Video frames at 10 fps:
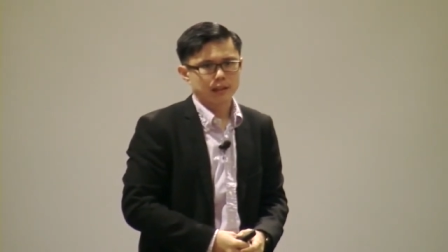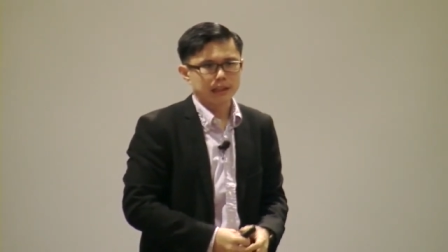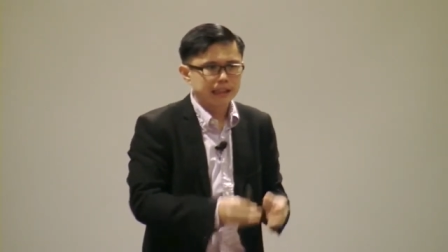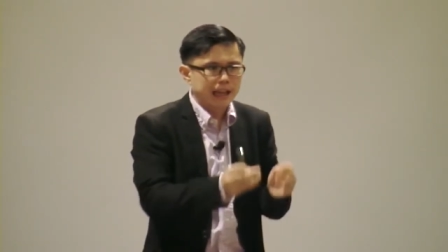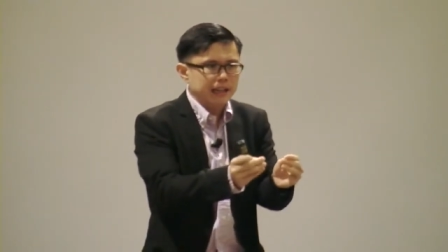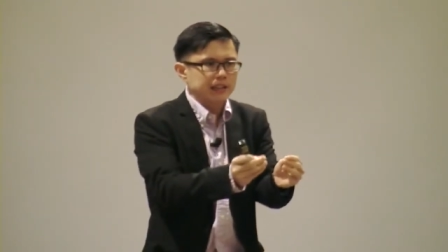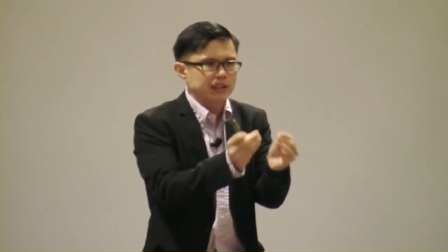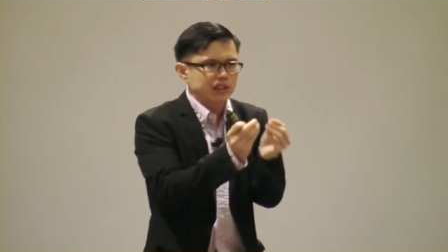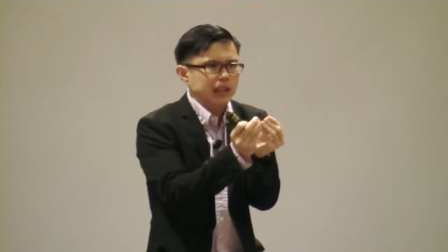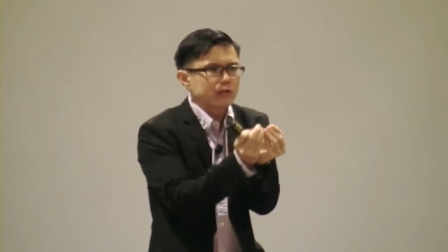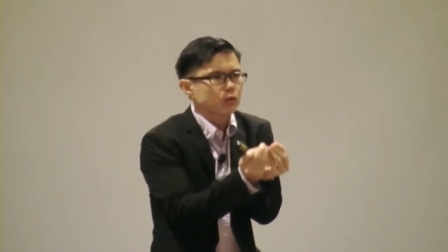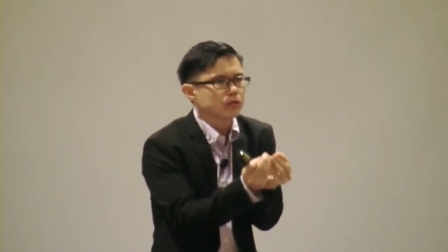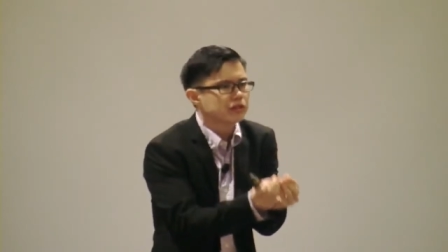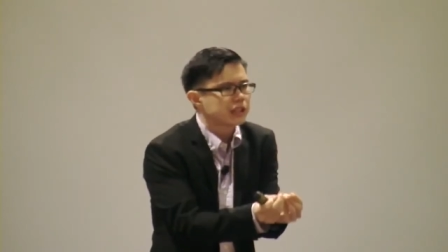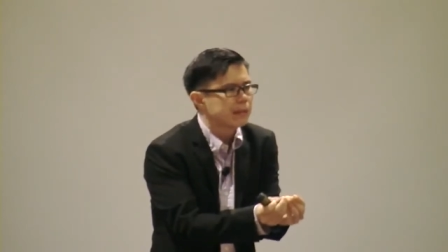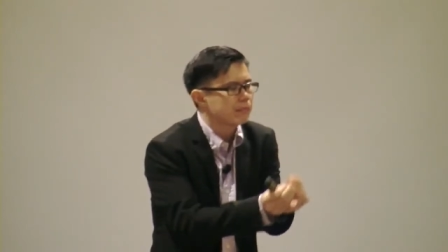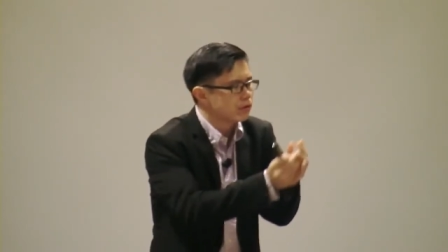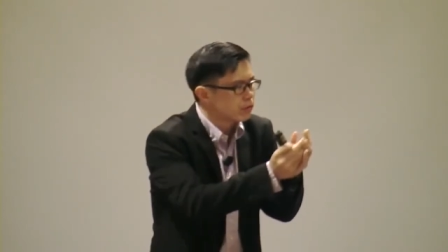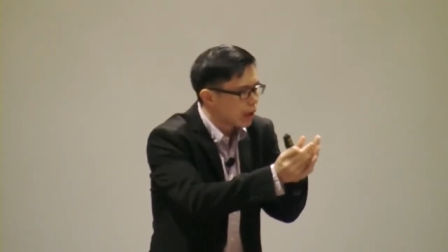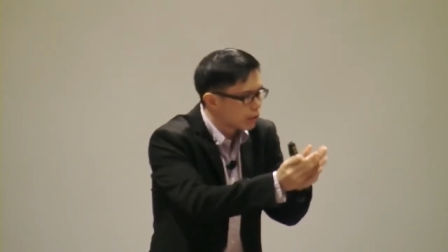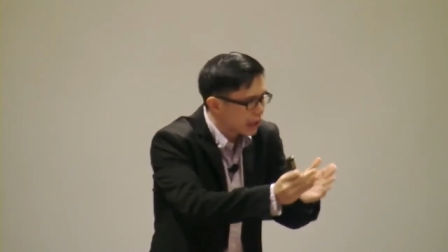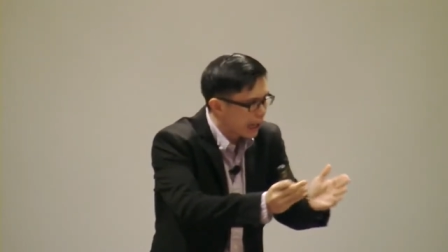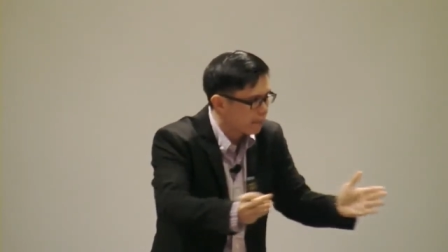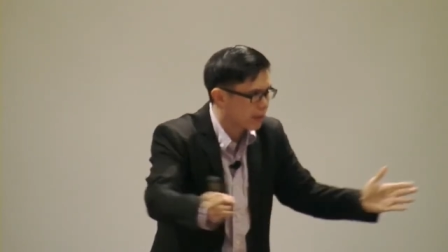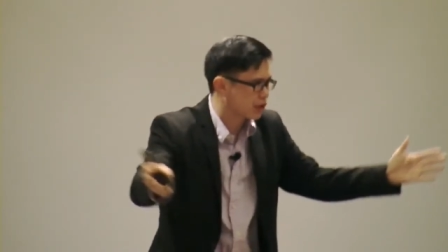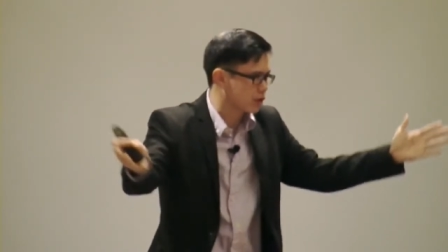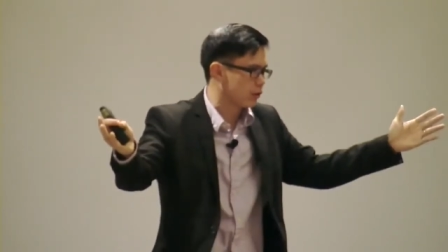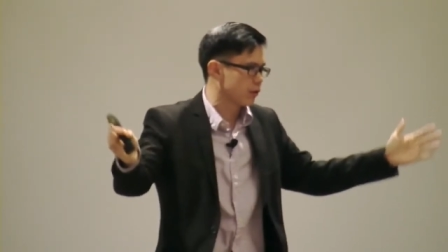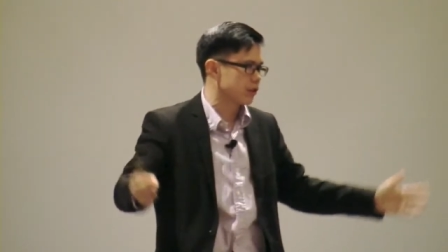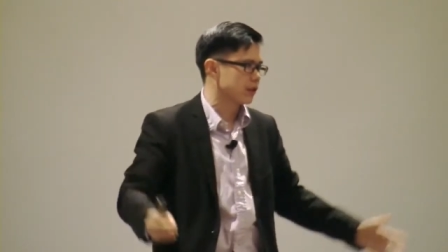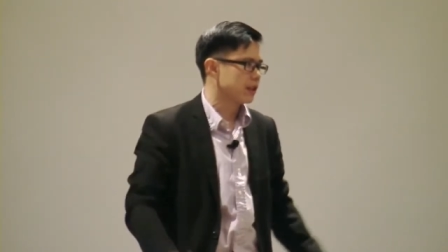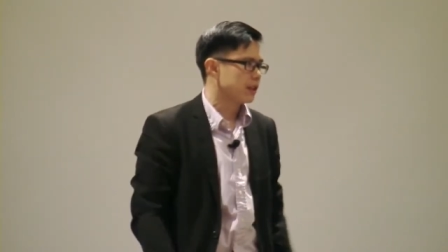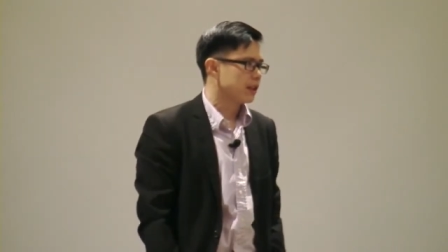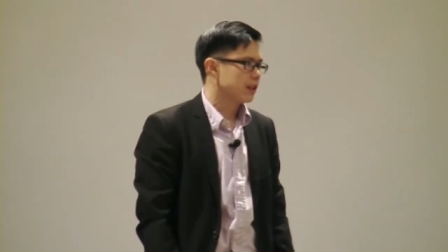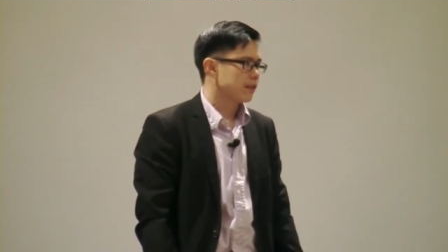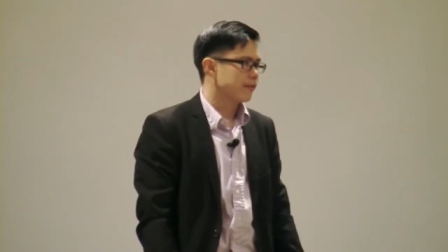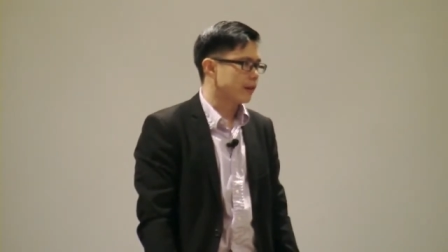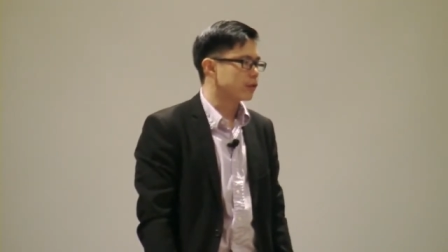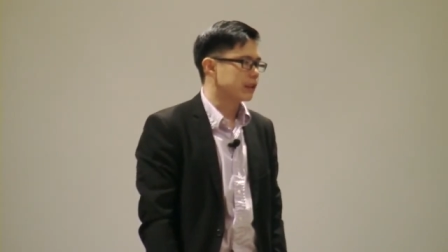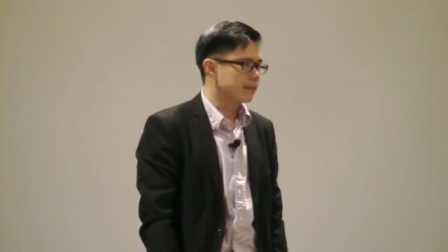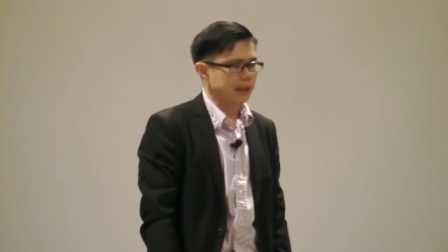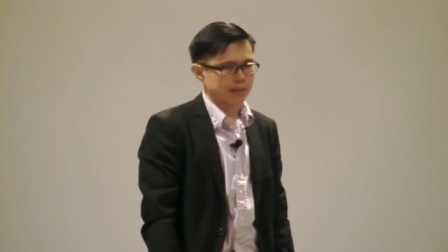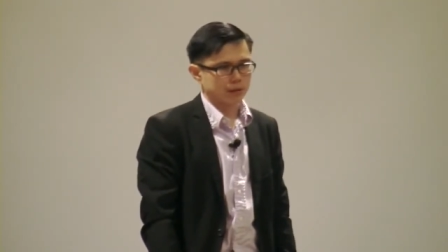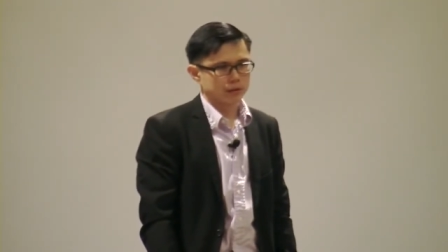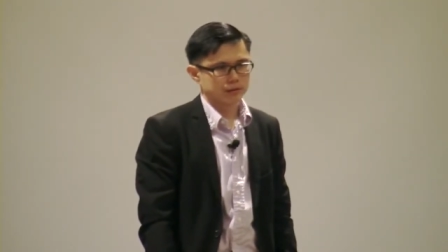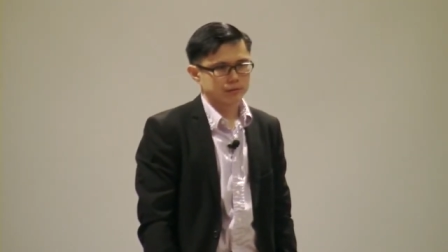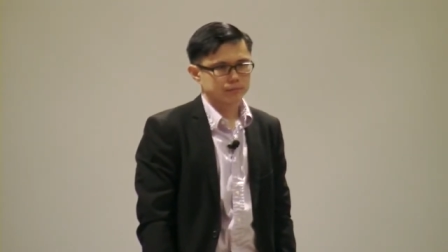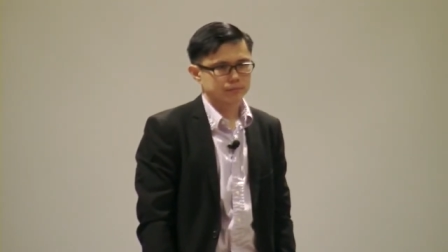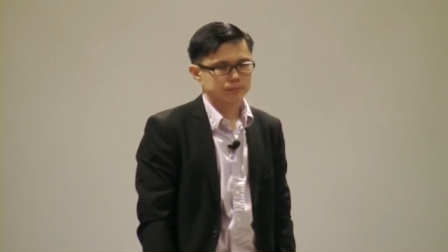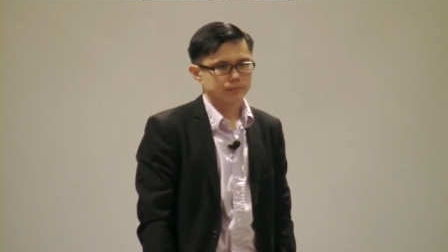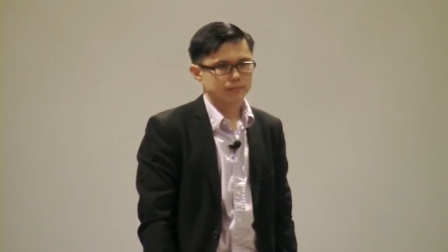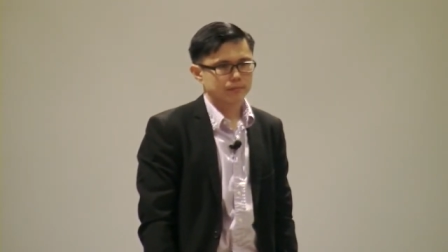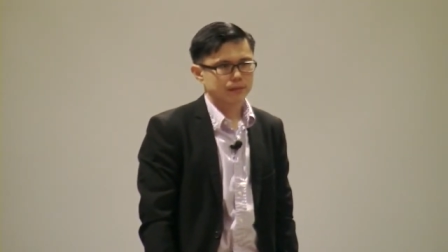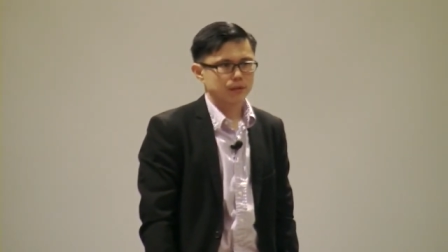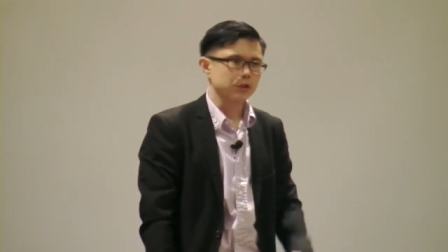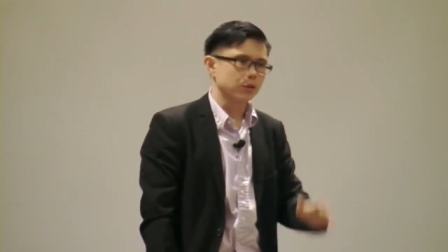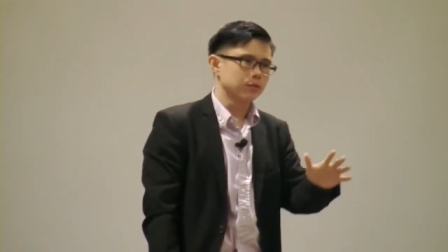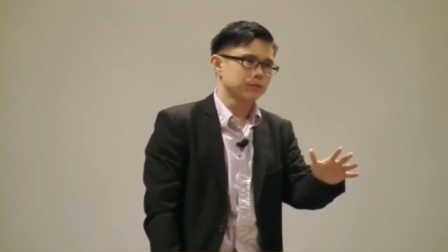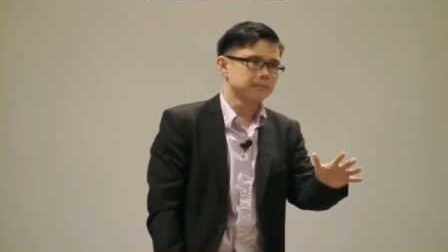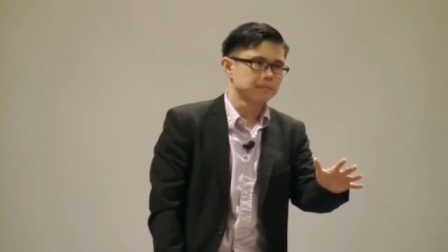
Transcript: And that is the central theme throughout the epistles found in the Bible. So,